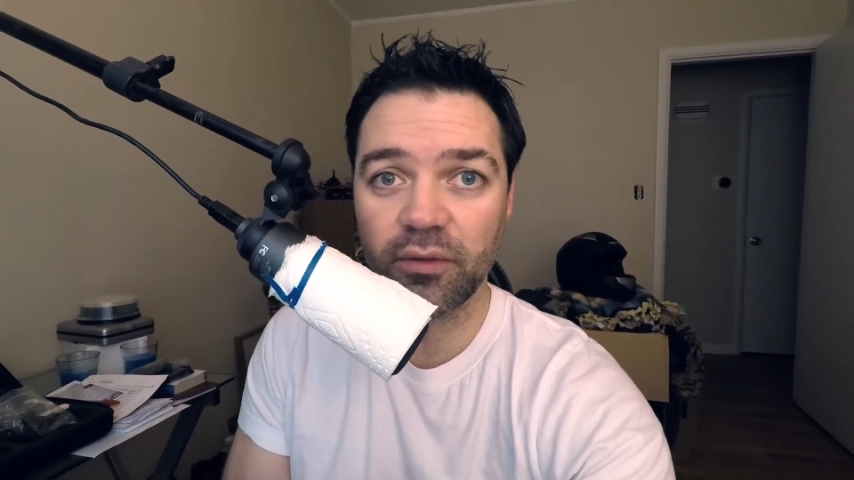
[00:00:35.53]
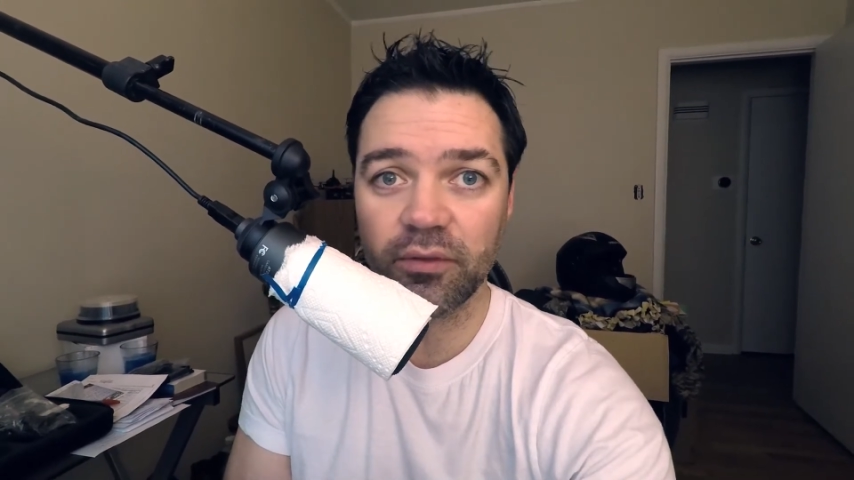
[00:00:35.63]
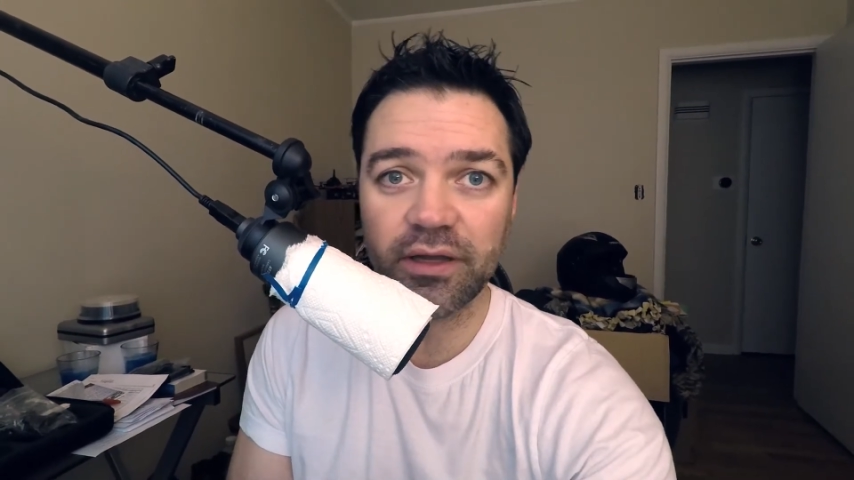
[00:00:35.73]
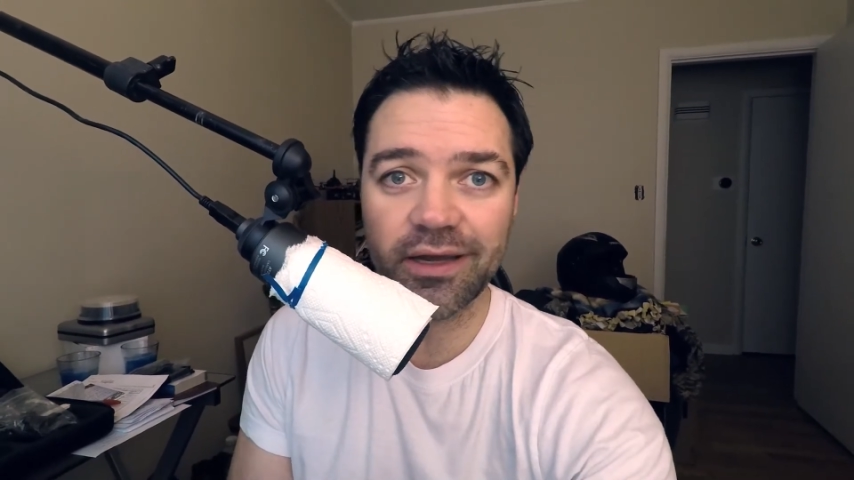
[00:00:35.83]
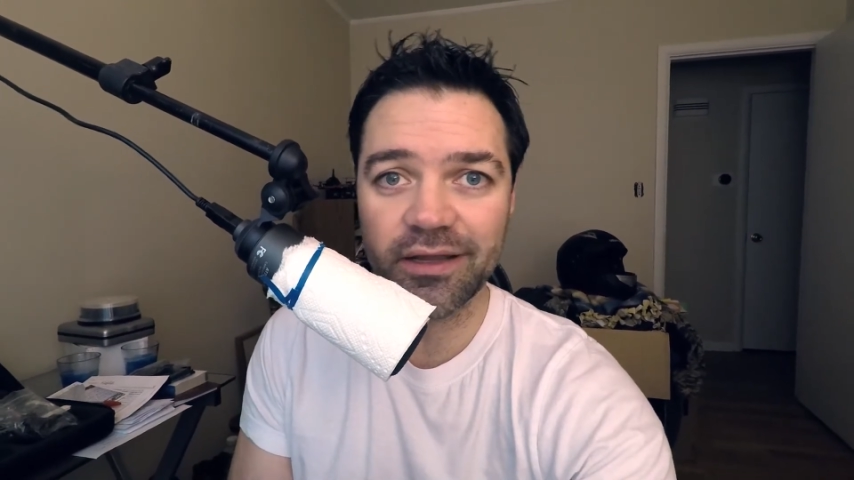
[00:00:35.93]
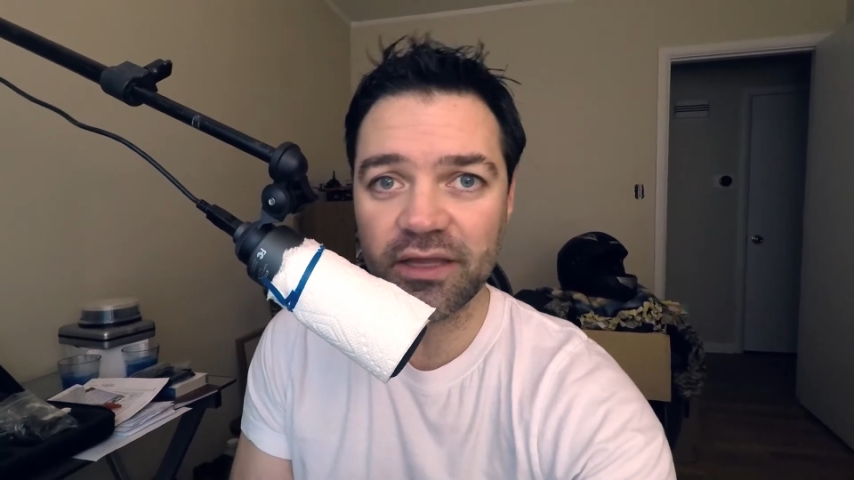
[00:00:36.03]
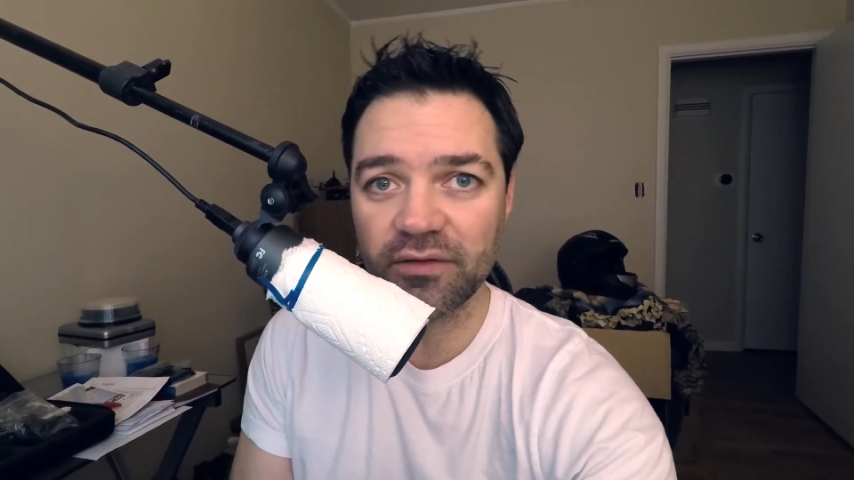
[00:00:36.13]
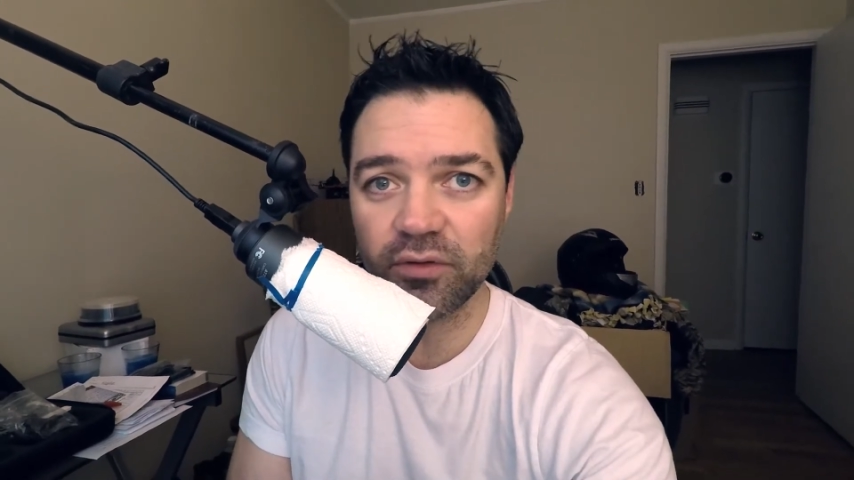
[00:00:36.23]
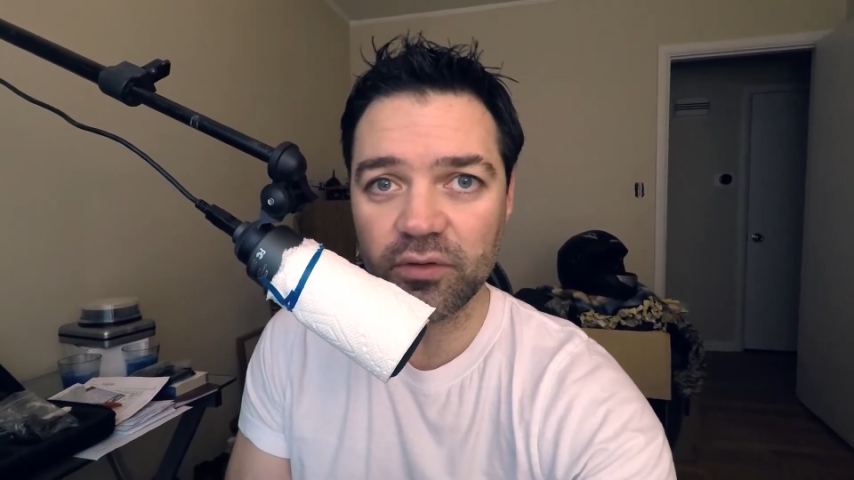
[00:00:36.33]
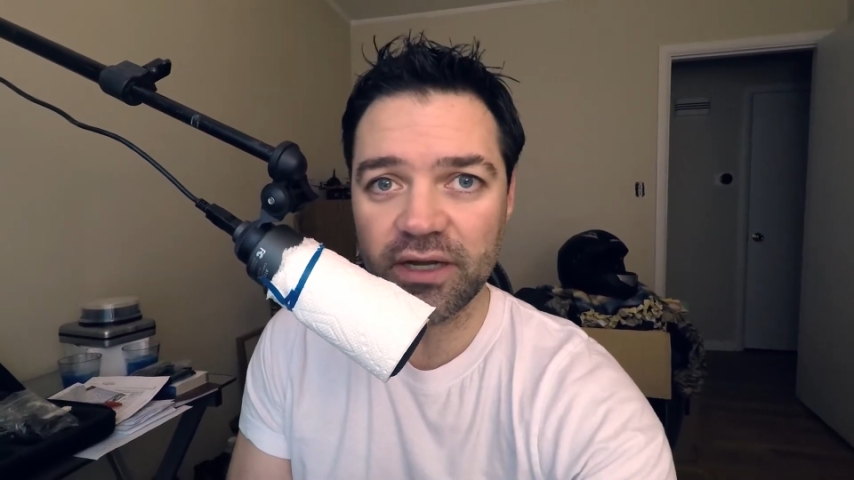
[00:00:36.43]
I want to kind of
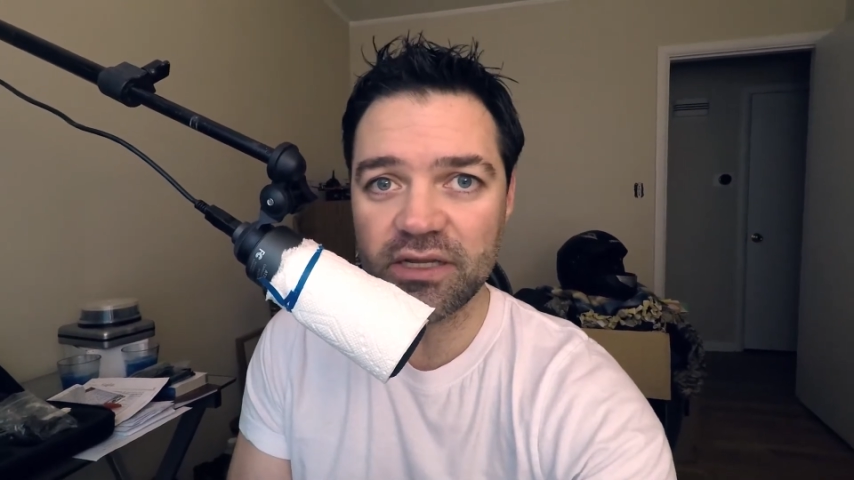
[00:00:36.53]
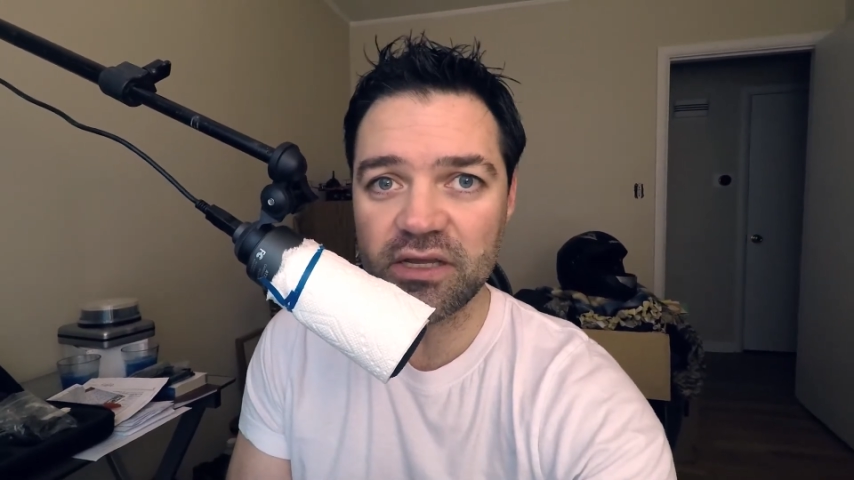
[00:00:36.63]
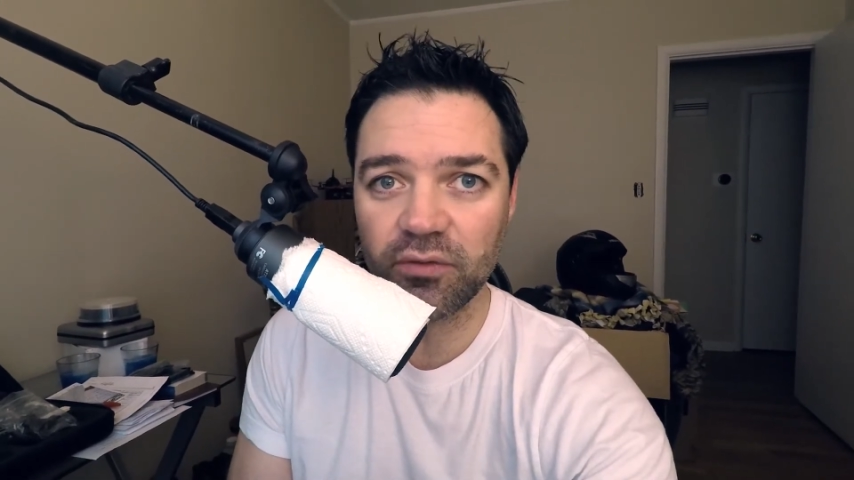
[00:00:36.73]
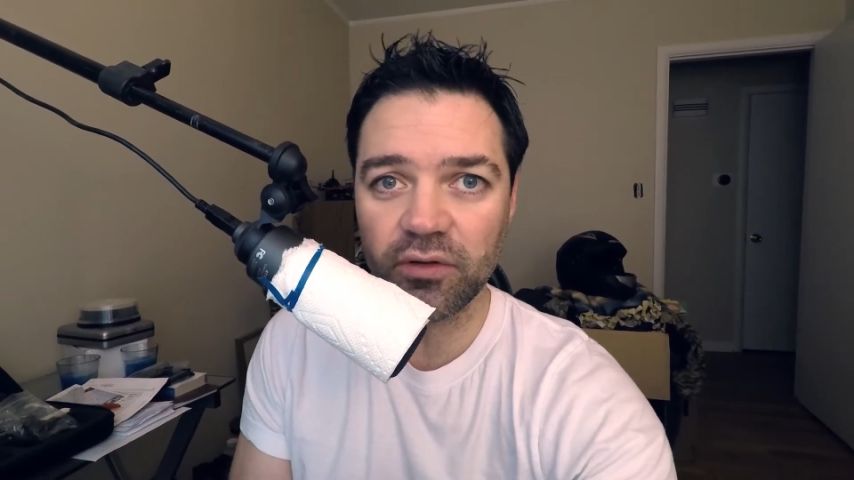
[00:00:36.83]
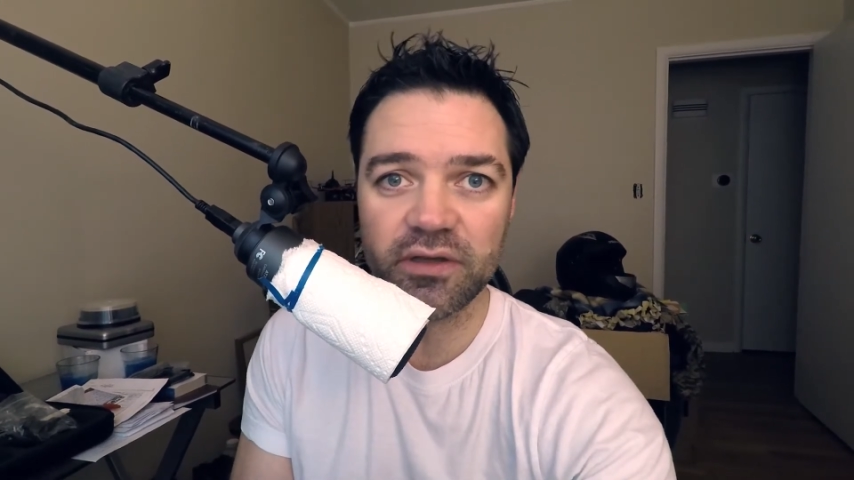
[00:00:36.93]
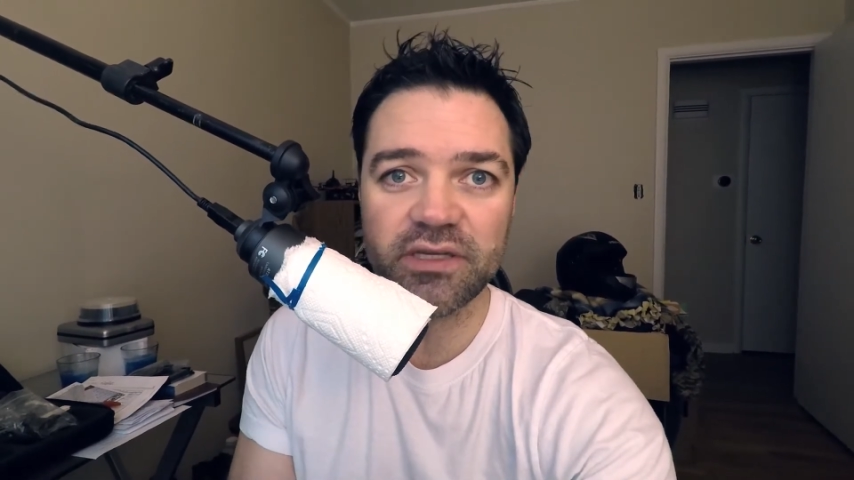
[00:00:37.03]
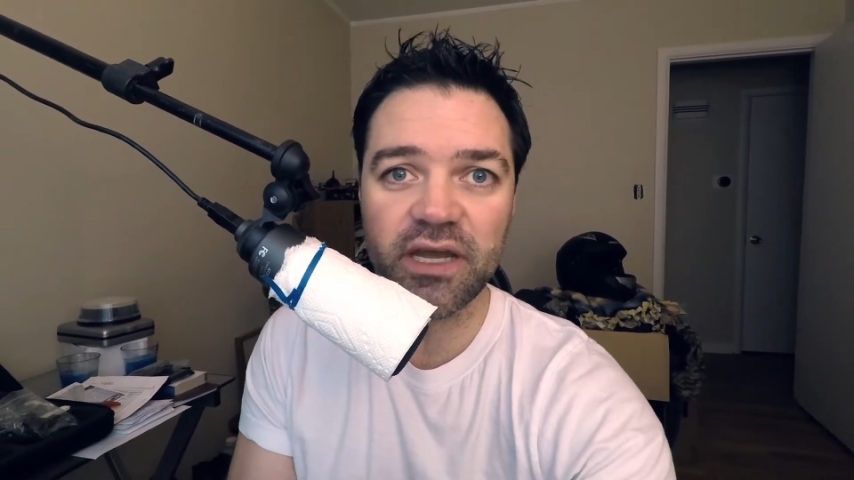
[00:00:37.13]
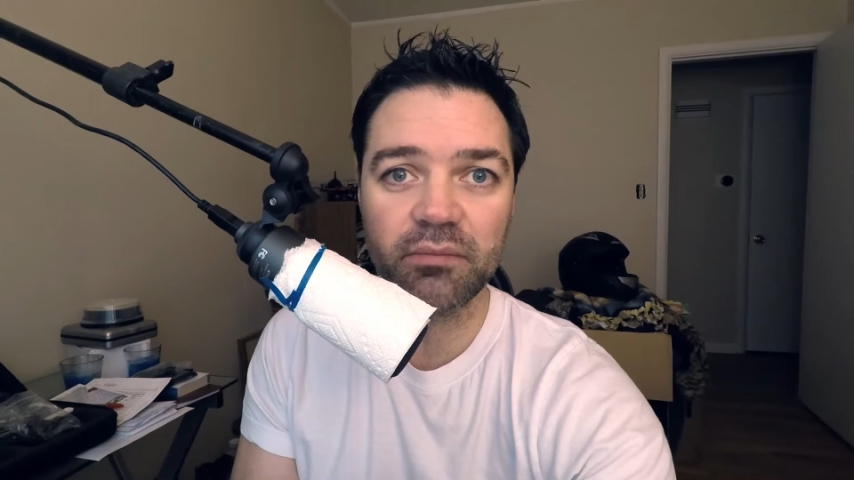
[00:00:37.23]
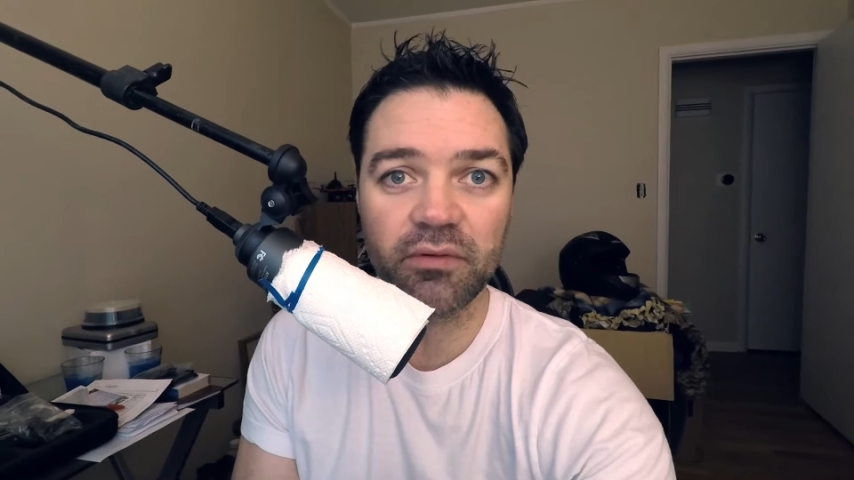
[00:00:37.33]
give you an idea of what it looks like